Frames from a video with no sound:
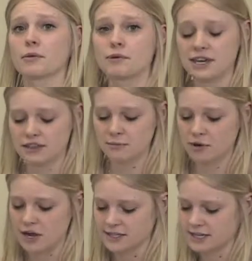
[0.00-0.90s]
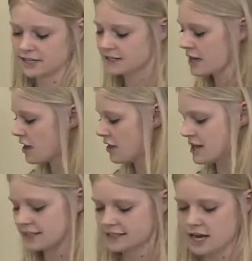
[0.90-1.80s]
repeat the process,
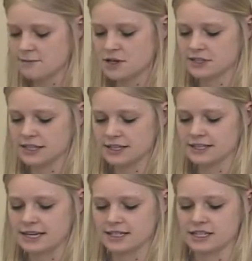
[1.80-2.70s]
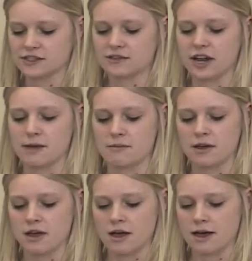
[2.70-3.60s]
this time using the sentence frame,
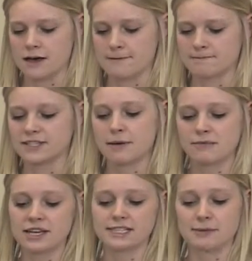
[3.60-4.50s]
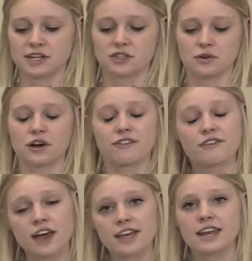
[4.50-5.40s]
"Something special or
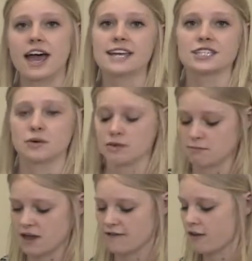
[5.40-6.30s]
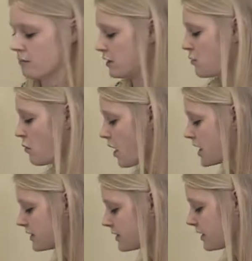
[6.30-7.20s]
fun I did with my family
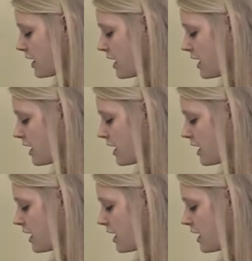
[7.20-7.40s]
was."